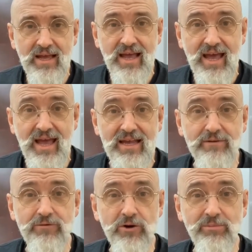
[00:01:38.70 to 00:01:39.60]
And
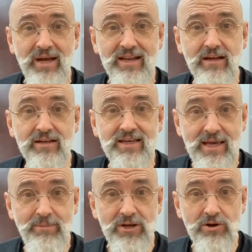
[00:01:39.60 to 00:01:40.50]
if you're planning on
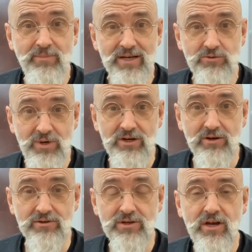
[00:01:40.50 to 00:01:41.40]
keeping your bus
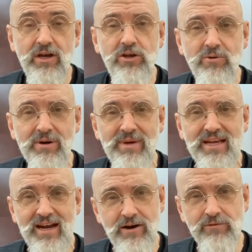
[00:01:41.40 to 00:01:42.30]
windows, you want to be
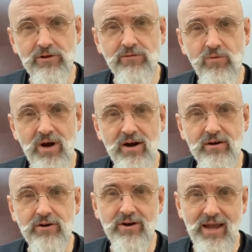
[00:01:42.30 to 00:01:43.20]
careful of where
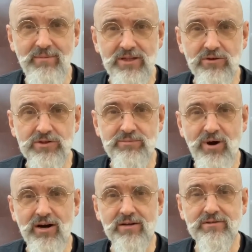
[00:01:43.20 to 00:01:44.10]
you're aiming those
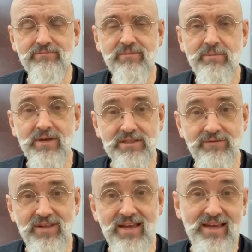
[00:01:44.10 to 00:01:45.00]
sparks. Because
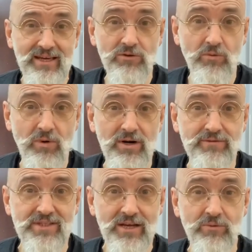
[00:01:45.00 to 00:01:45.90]
if they hit one of
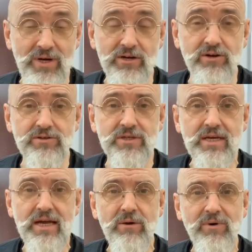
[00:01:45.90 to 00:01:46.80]
said windows,
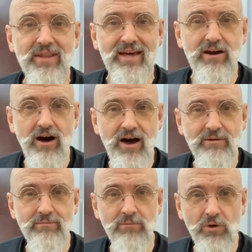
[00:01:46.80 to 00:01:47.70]
well, that
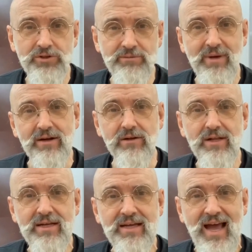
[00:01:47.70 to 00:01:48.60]
hot molten metal
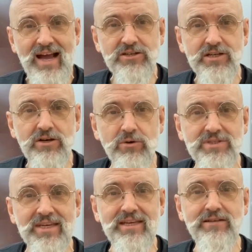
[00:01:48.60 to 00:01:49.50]
actually goes
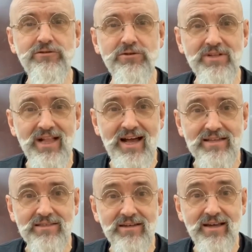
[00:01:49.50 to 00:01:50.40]
into the
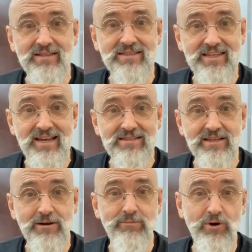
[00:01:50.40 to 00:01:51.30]
glass and stays
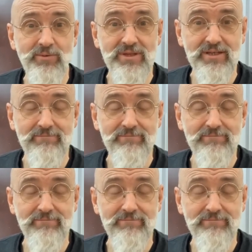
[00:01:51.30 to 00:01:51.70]
there permanently.